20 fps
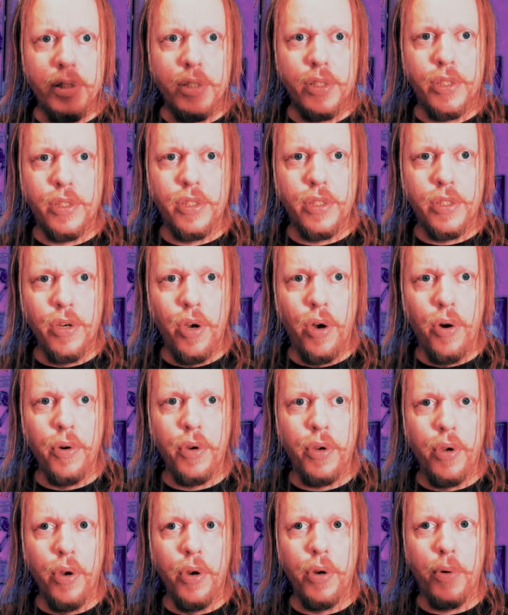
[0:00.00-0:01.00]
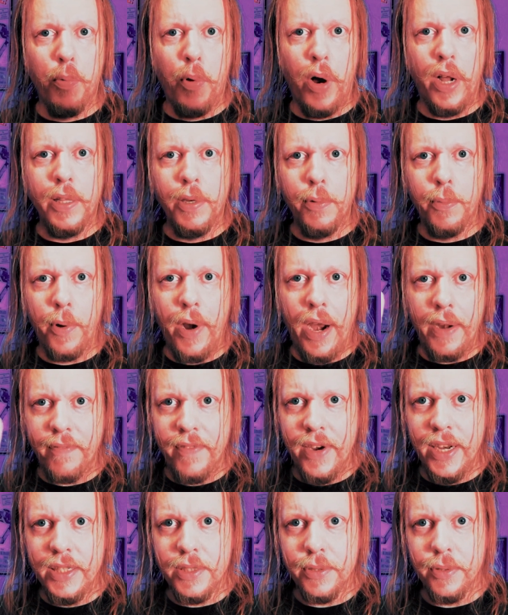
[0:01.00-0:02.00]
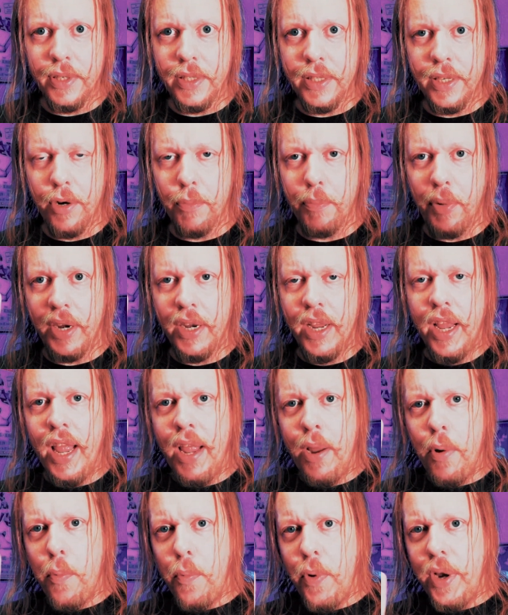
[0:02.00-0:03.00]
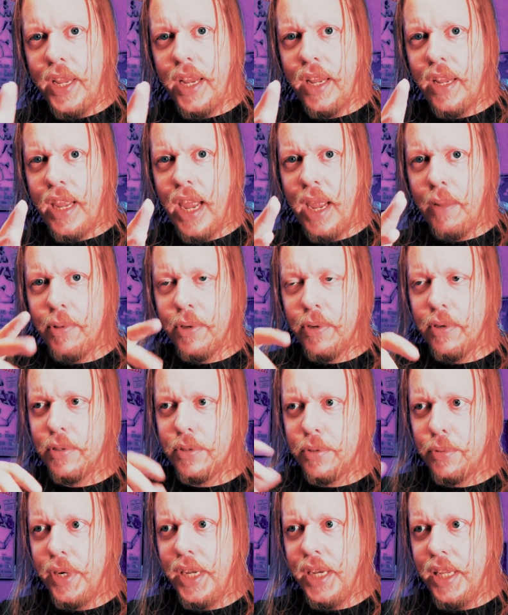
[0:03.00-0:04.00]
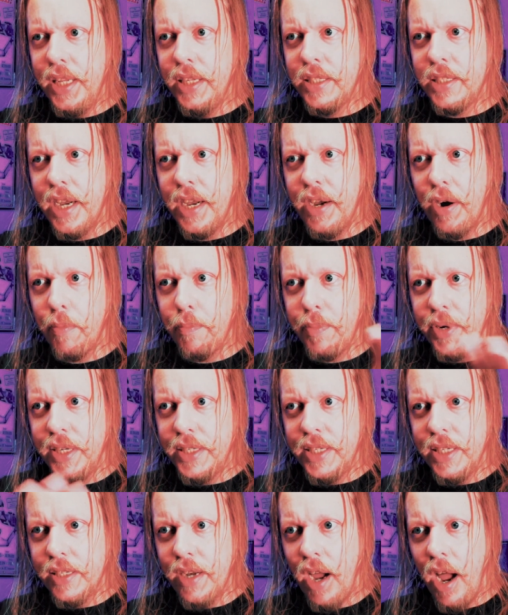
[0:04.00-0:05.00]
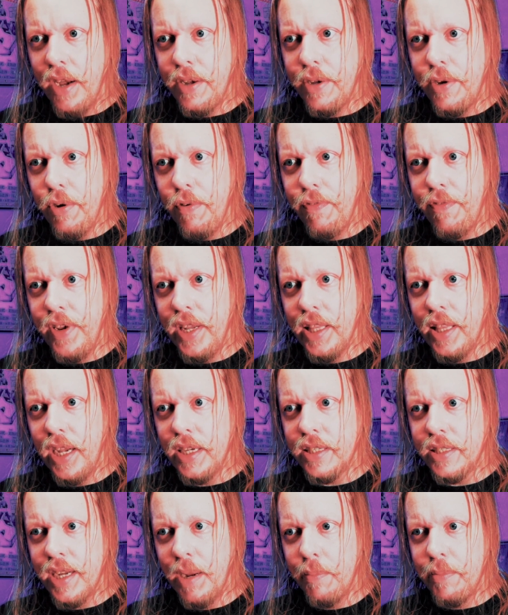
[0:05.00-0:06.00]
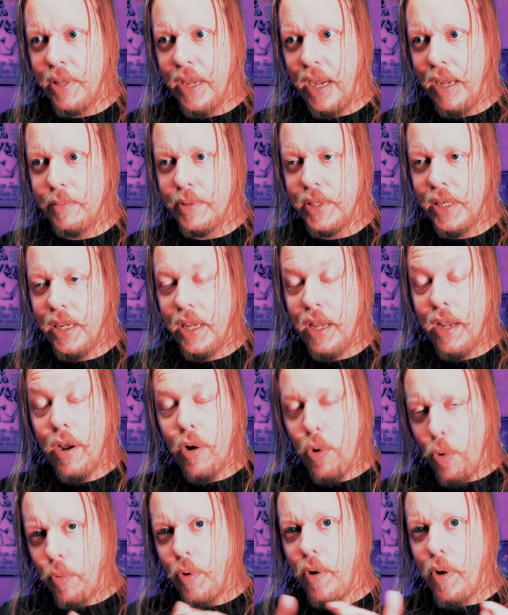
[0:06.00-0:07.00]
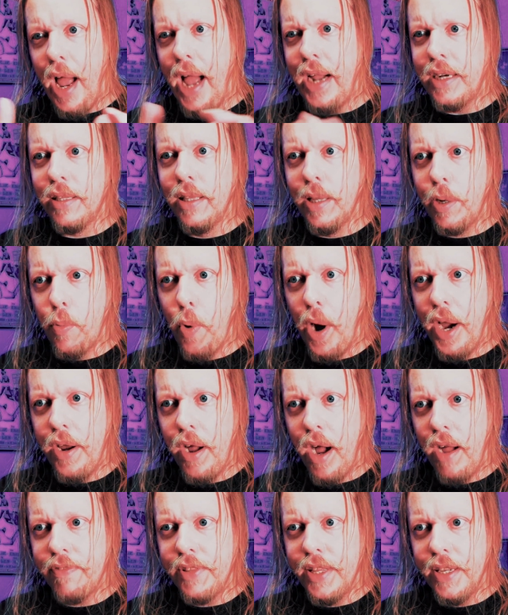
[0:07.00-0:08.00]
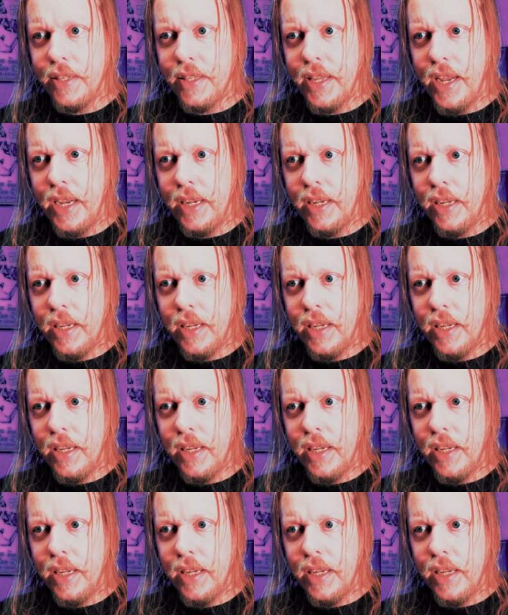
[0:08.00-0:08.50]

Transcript: so good while you were adventuring there. But when it came to 3D JRPGs, I do feel like sometimes, or actually quite often, they